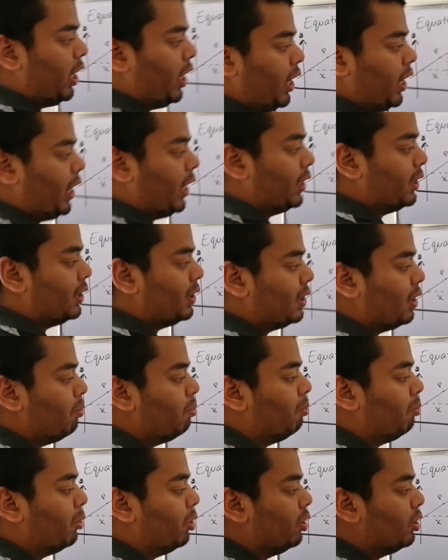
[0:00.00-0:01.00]
In some
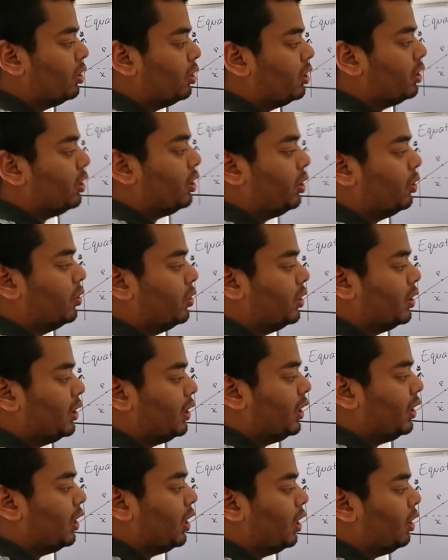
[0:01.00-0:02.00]
books, you will see
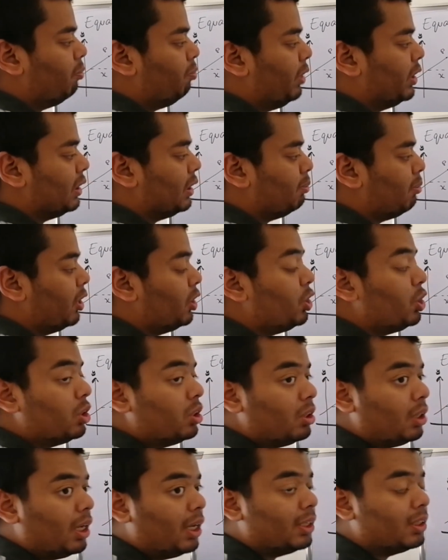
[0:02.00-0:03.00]
there it's
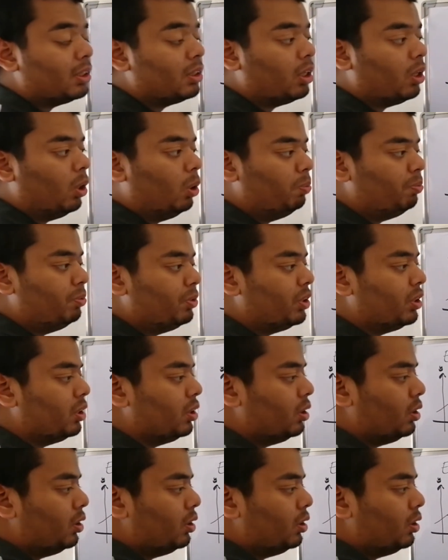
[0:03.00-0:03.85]
mentioned as slopes.